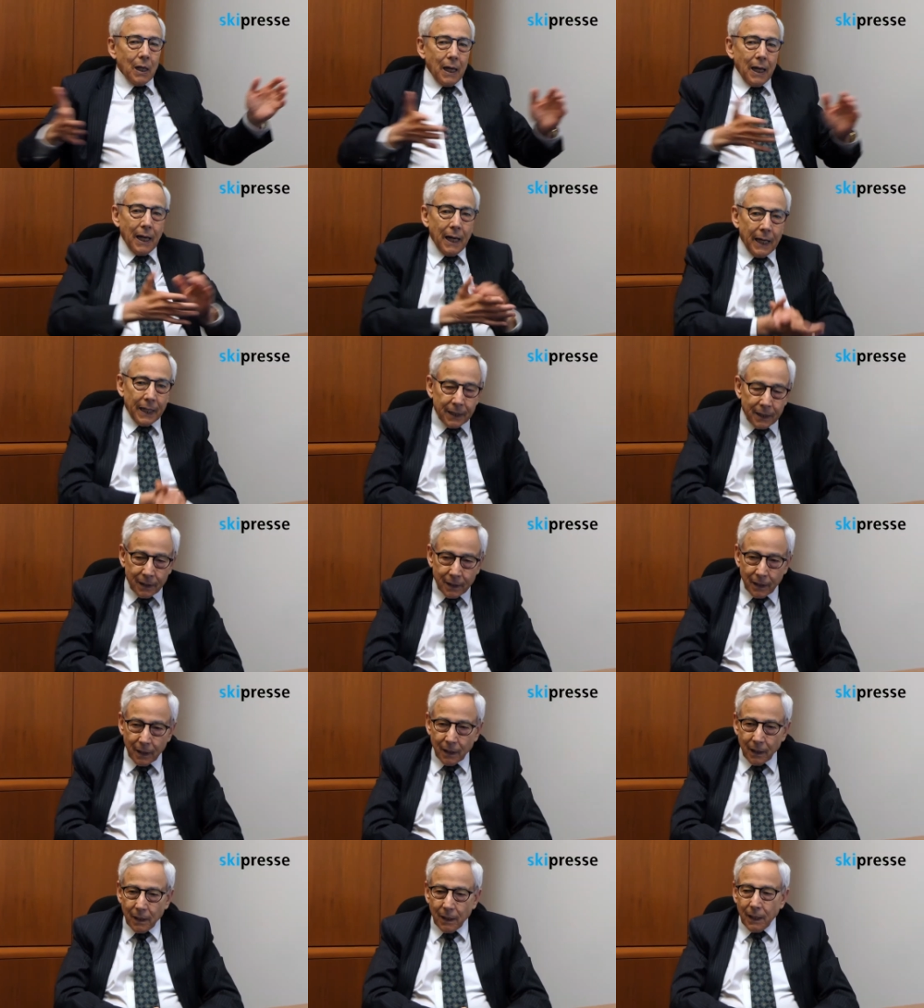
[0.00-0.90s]
at
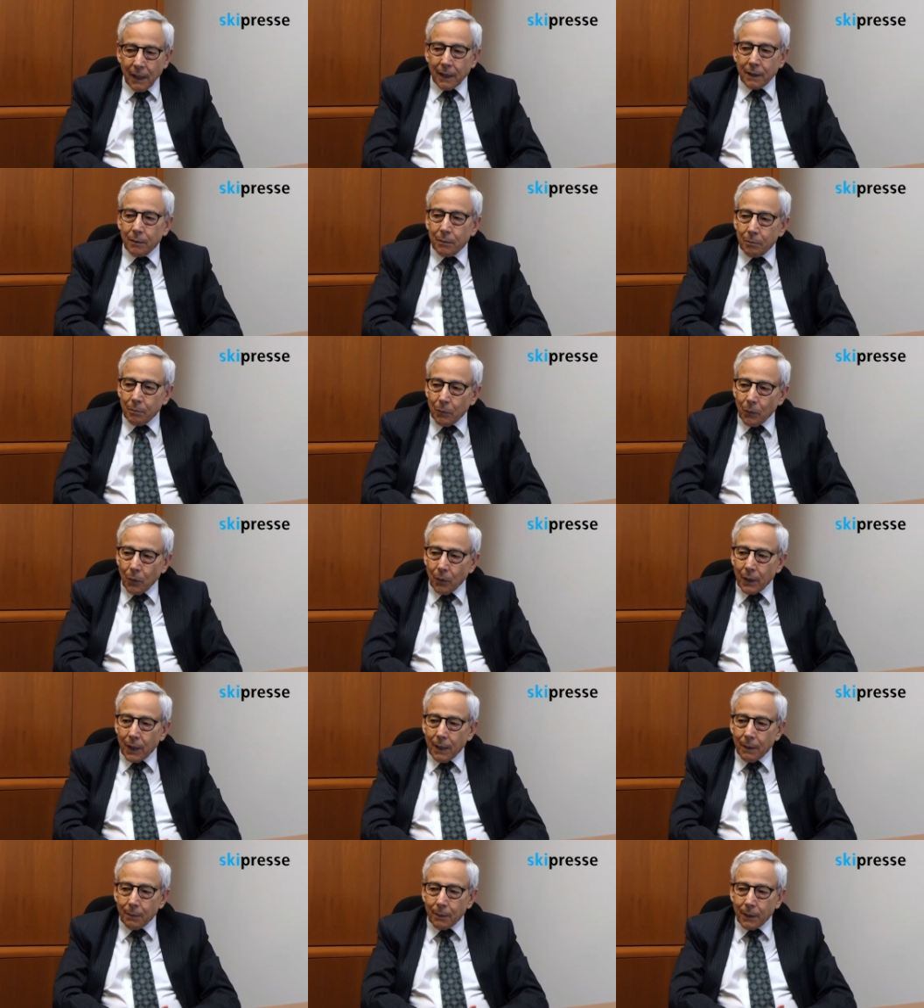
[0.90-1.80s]
uh, at Mont
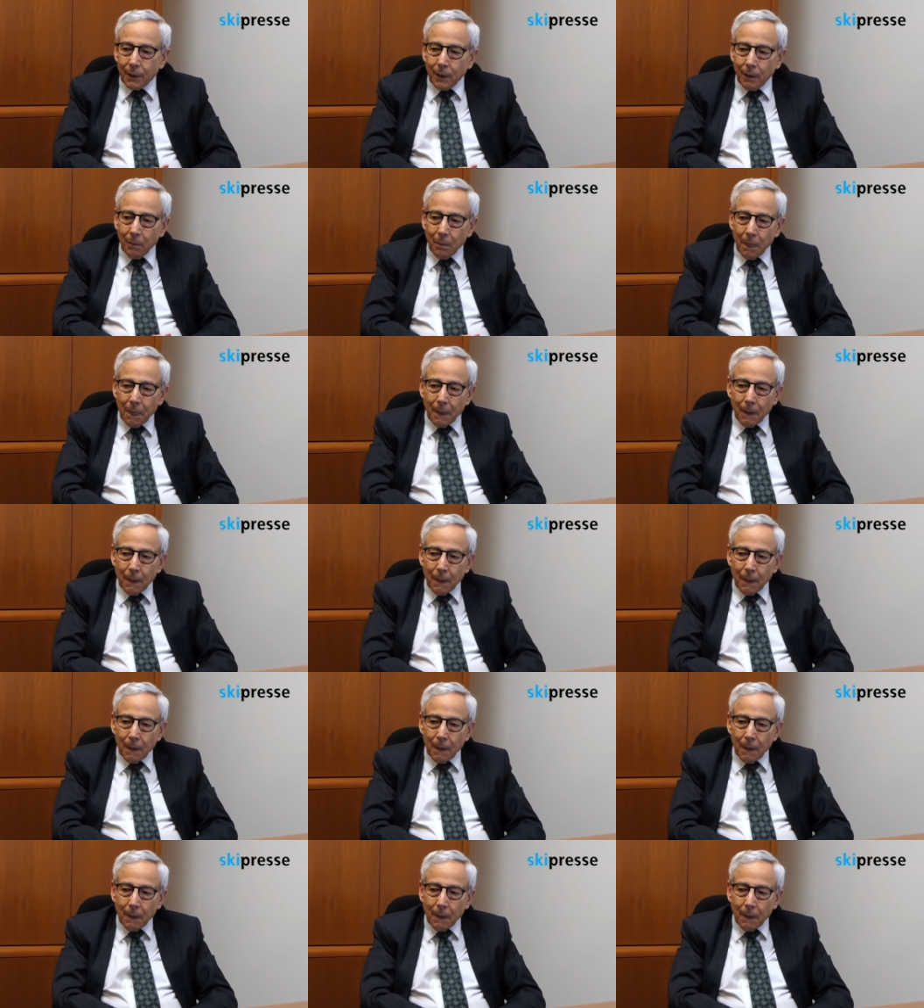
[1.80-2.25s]
Gabriel.